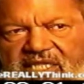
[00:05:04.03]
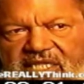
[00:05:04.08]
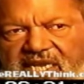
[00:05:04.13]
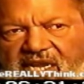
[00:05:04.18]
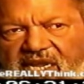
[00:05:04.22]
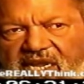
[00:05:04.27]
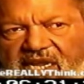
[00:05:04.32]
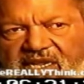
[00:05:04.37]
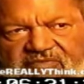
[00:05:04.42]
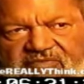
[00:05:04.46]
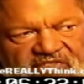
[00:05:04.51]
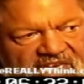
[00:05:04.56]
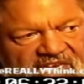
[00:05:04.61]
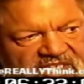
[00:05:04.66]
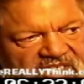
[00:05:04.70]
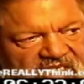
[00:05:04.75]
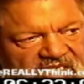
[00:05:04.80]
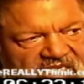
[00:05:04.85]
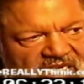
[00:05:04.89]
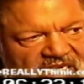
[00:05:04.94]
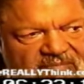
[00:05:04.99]
they, if they
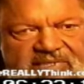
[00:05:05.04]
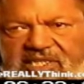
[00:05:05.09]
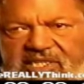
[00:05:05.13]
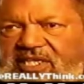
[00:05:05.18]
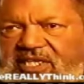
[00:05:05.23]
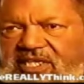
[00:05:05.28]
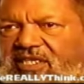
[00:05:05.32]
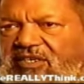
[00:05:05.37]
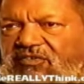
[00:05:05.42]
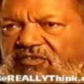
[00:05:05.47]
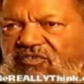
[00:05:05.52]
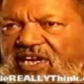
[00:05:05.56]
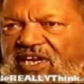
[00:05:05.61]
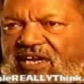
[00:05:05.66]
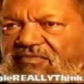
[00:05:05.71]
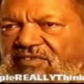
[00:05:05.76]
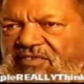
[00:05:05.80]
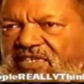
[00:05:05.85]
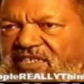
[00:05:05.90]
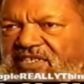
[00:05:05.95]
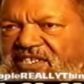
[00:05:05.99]
should come in here to
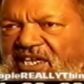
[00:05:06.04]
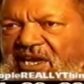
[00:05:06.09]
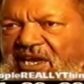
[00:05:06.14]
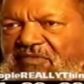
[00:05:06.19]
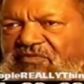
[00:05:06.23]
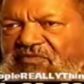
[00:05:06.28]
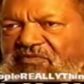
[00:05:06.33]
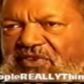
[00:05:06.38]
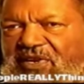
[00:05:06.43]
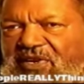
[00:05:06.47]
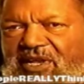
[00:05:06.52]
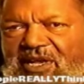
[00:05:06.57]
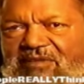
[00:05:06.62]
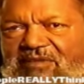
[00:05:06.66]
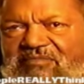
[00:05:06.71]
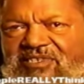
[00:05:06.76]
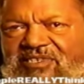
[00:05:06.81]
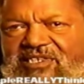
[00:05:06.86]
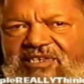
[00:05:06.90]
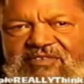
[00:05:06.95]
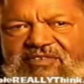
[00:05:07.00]
draft us now for the
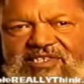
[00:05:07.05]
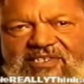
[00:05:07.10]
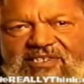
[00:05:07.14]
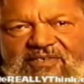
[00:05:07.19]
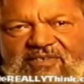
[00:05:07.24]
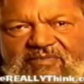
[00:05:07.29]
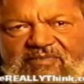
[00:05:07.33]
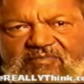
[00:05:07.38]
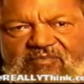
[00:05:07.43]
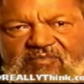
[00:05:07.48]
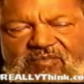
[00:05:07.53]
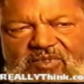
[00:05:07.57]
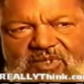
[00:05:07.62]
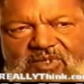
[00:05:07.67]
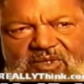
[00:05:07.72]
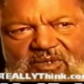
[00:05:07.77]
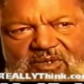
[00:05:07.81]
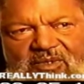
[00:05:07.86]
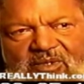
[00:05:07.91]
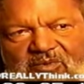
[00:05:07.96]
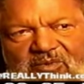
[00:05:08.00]
armed services,
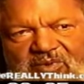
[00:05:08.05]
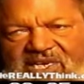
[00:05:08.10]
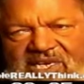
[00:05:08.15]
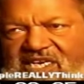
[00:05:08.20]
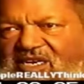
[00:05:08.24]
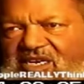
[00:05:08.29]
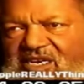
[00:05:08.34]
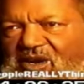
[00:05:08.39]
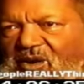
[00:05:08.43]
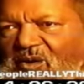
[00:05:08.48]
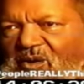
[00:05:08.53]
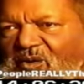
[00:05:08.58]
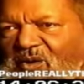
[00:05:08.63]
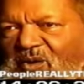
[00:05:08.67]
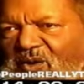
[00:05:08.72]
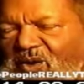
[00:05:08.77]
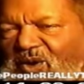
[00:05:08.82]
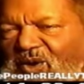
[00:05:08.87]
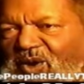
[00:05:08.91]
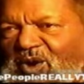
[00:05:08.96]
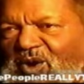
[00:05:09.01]
we go
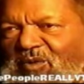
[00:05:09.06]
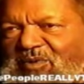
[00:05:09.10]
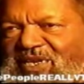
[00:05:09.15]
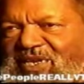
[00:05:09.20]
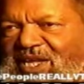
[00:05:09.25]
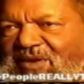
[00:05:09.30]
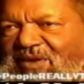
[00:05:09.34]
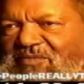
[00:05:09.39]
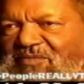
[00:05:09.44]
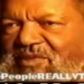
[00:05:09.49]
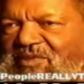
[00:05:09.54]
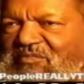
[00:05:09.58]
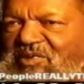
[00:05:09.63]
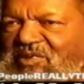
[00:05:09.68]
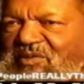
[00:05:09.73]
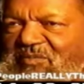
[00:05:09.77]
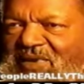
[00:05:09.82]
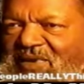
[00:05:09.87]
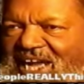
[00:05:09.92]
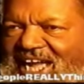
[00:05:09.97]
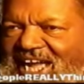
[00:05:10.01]
hoping that we'd
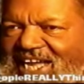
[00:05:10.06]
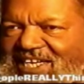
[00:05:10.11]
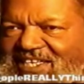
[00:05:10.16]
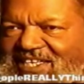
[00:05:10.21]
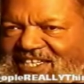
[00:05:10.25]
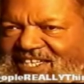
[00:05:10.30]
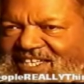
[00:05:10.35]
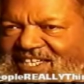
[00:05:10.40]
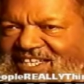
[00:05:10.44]
be back.